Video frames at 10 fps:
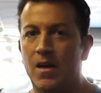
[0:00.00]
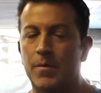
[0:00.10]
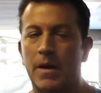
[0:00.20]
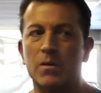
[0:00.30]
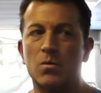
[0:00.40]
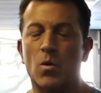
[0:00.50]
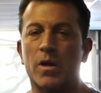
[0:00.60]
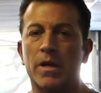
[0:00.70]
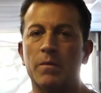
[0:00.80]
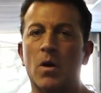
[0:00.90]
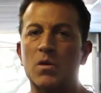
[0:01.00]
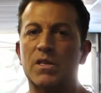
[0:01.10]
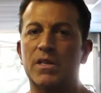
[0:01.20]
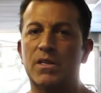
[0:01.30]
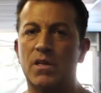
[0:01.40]
but I was working
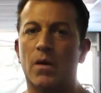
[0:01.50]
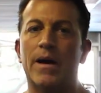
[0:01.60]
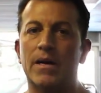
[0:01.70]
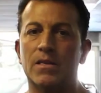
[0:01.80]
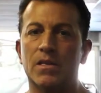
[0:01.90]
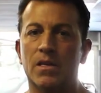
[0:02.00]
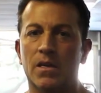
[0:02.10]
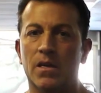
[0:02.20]
mostly psoas